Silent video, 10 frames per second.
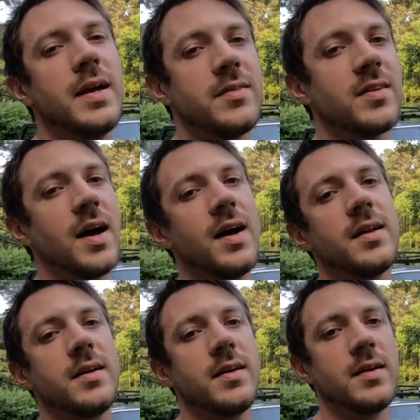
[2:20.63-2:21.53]
It's
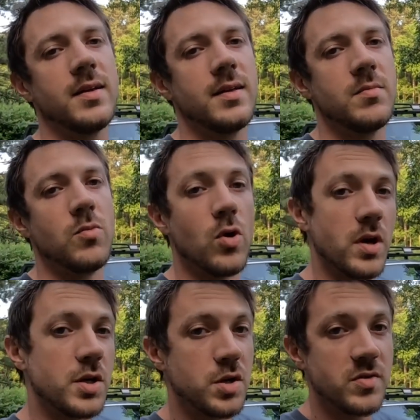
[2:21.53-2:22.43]
got
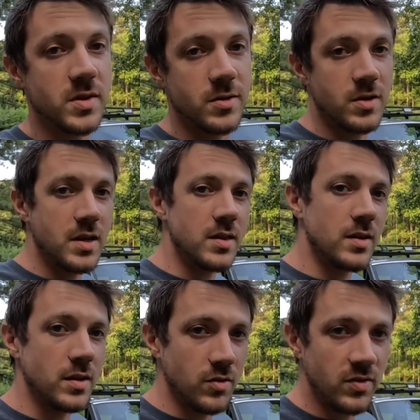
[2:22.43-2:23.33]
more issues underneath
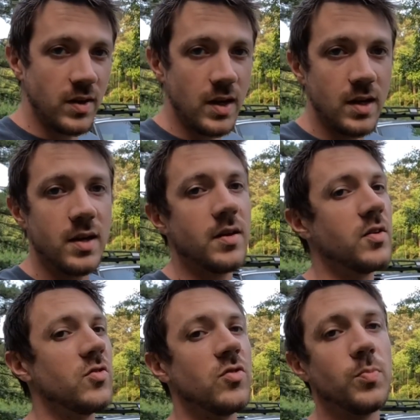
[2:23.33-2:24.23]
than you see.
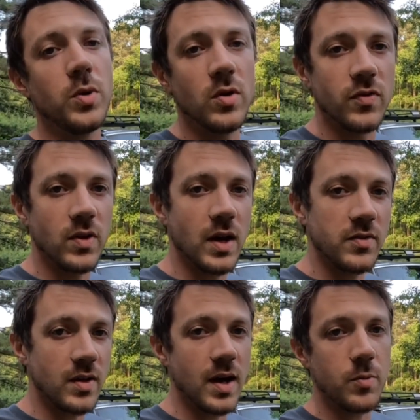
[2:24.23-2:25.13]
She's beautiful
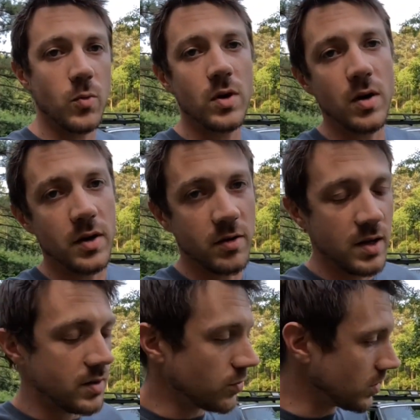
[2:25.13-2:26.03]
outside, but we'll go
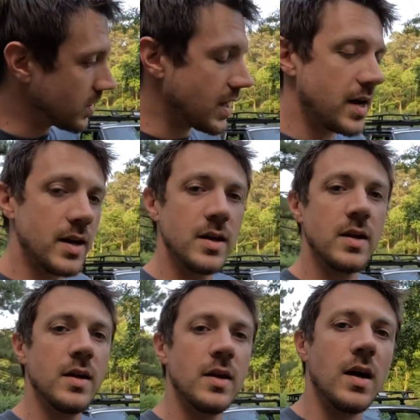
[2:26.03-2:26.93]
underneath, we'll look at it.
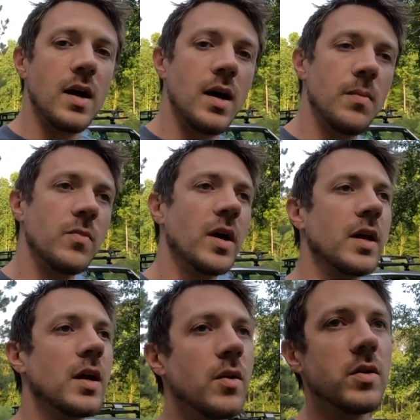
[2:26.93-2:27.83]
Not
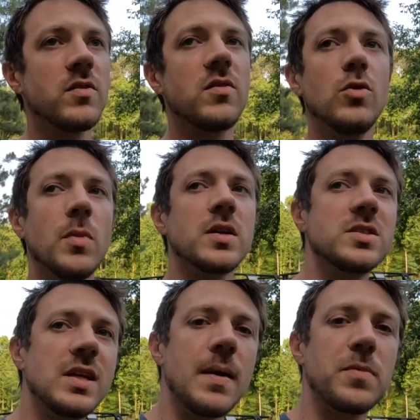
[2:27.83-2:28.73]
gonna go into too
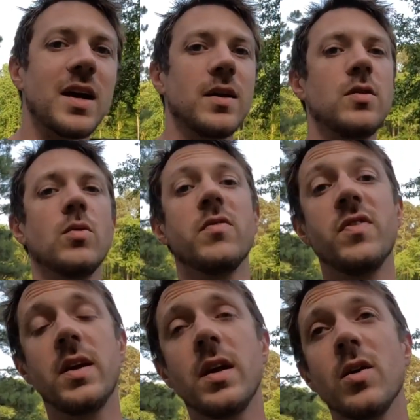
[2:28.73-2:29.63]
much depth. I could do a
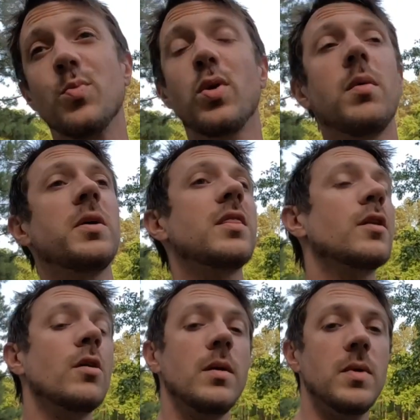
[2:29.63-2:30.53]
video, probably
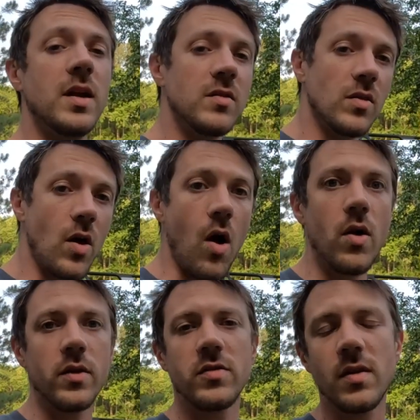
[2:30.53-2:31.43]
30 minutes on
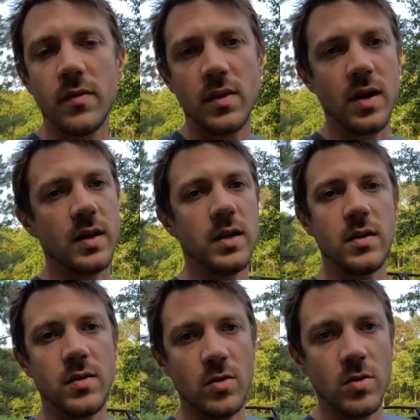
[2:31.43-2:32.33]
all the stuff that I need
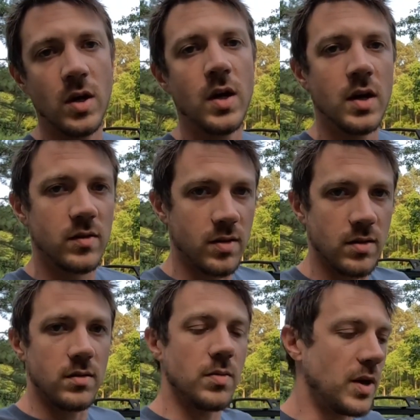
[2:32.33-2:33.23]
to do
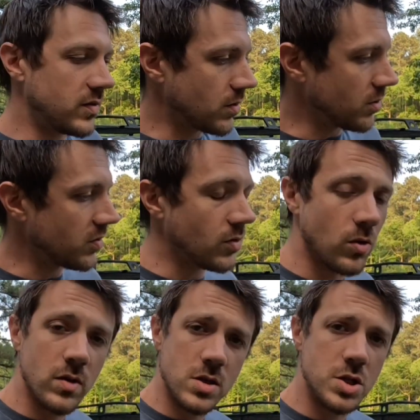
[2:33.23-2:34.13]
to basically
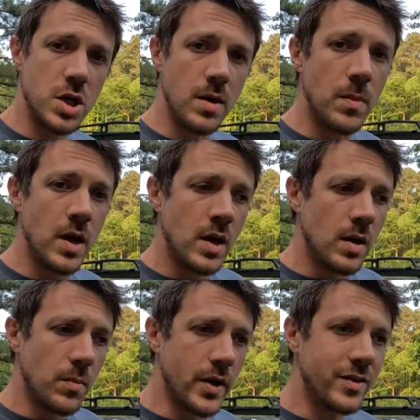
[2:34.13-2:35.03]
restore this Jeep.
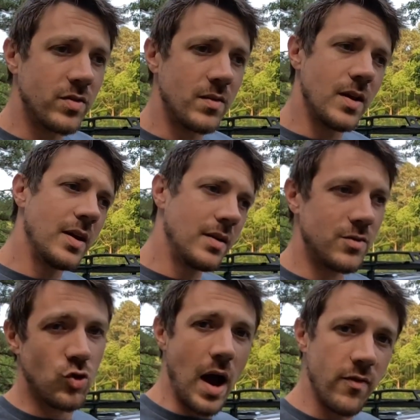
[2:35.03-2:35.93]
But it's
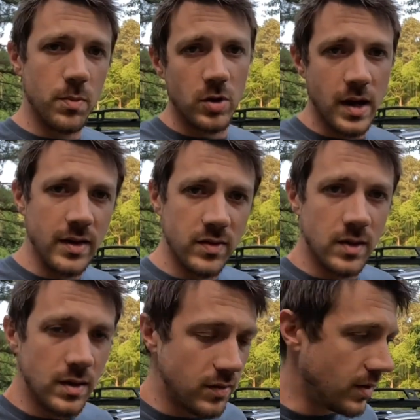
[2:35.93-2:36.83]
drivable as it
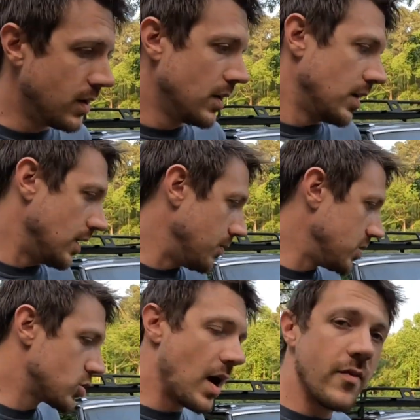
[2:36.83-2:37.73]
is, and I've
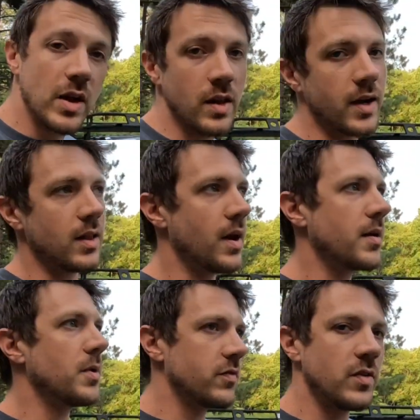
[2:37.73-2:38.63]
been driving it like a
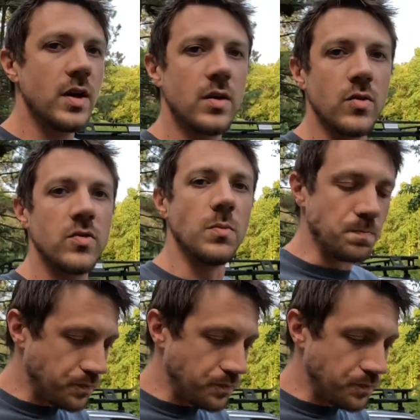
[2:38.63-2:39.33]
lot of my vehicles.